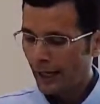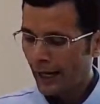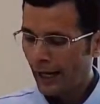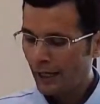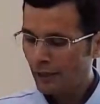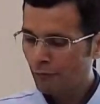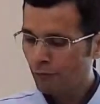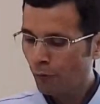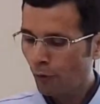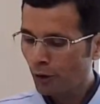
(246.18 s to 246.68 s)

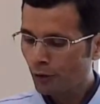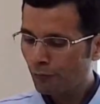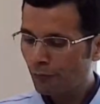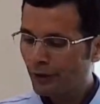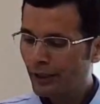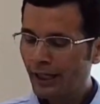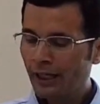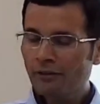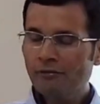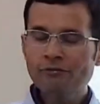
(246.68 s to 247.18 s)
And what
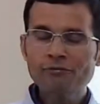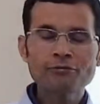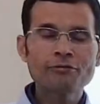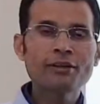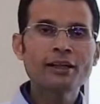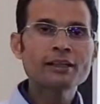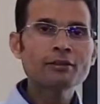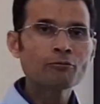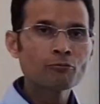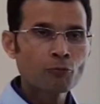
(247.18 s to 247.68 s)
we can,
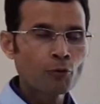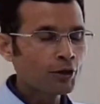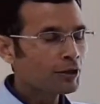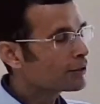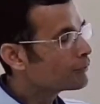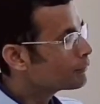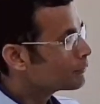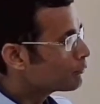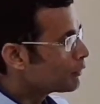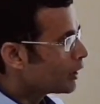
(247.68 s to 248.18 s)

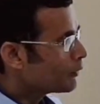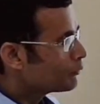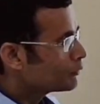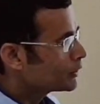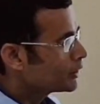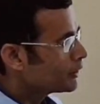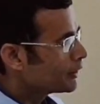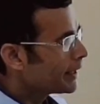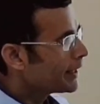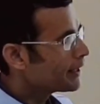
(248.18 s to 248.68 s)
what
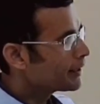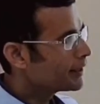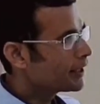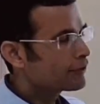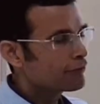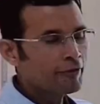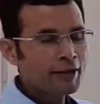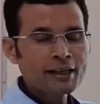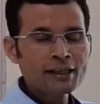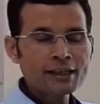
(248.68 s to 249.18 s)
the air
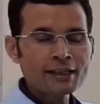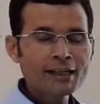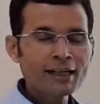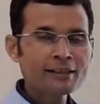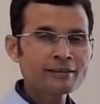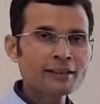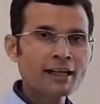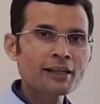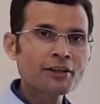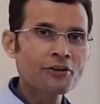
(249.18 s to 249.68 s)
that
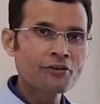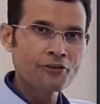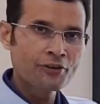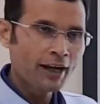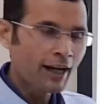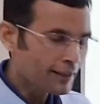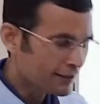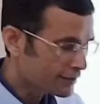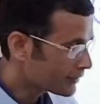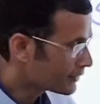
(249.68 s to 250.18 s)
ventilates at
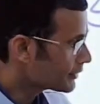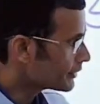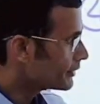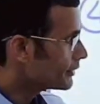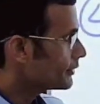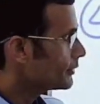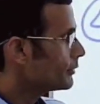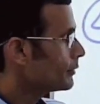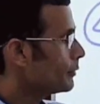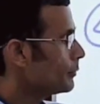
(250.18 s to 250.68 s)
rest
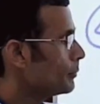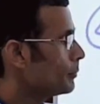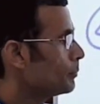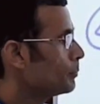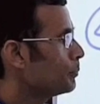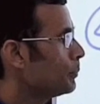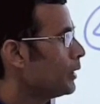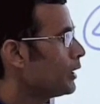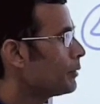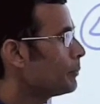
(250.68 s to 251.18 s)

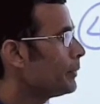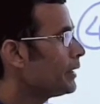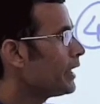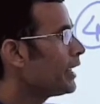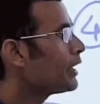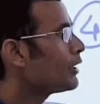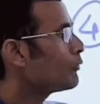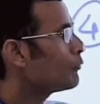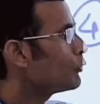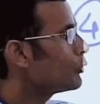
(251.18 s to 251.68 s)
per
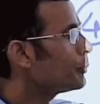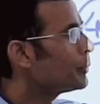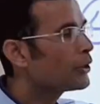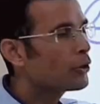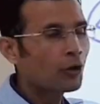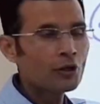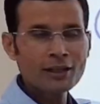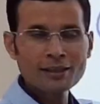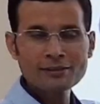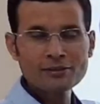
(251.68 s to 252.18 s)
minute would be
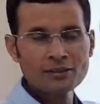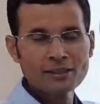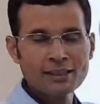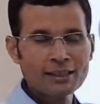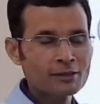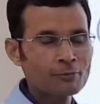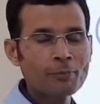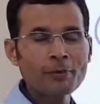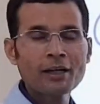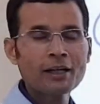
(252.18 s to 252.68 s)
called as
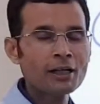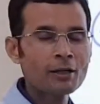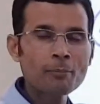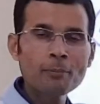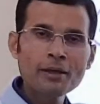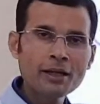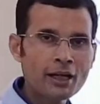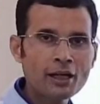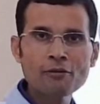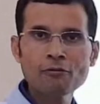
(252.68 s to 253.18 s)
respiratory
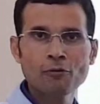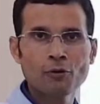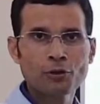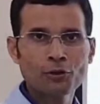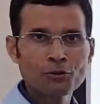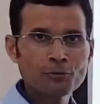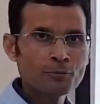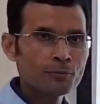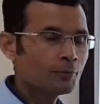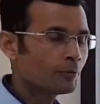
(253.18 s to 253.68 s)
minute
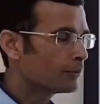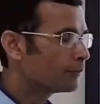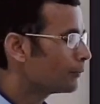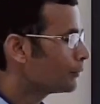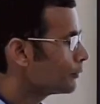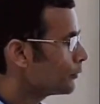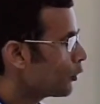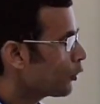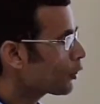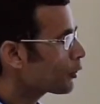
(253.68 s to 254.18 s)
volume
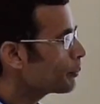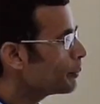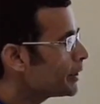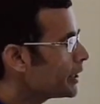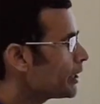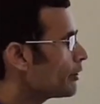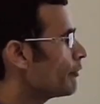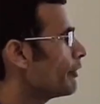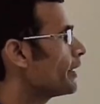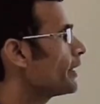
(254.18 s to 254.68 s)
or
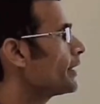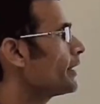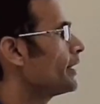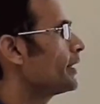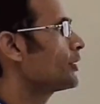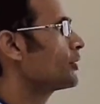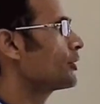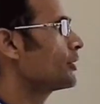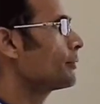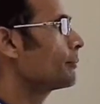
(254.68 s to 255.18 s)
minute
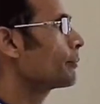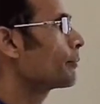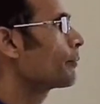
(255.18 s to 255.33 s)
ventilation.